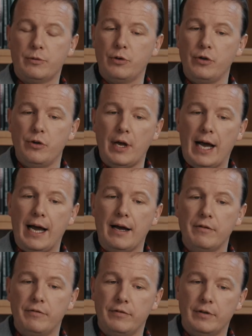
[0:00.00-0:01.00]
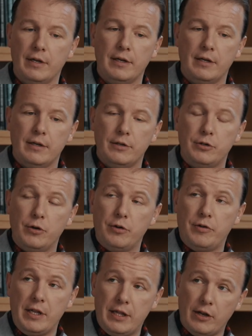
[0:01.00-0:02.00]
where you have 2,000 or
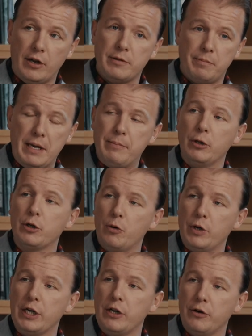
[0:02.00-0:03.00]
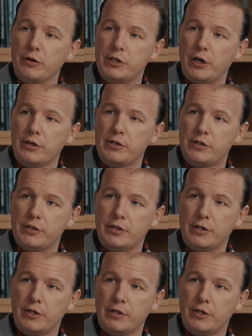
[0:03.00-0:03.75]
3,000 people going to your church.